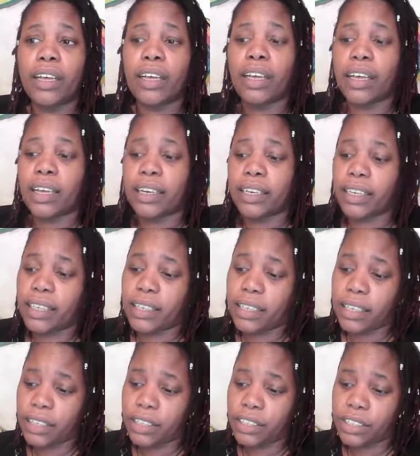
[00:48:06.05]

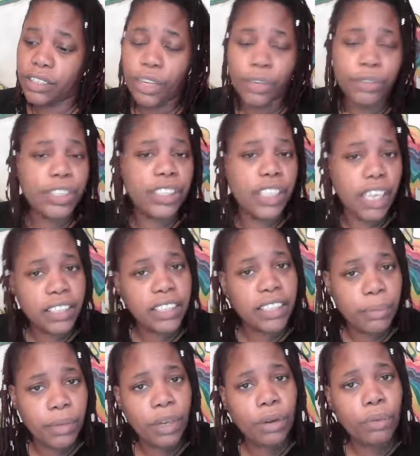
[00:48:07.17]
shed
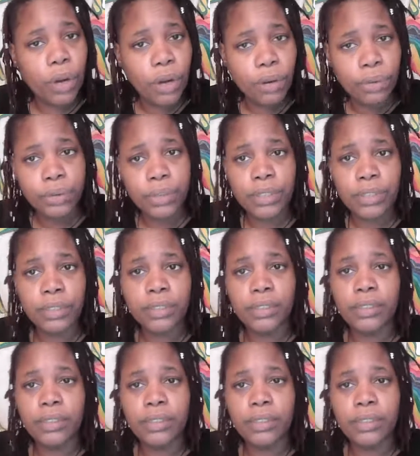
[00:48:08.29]
some of her woes.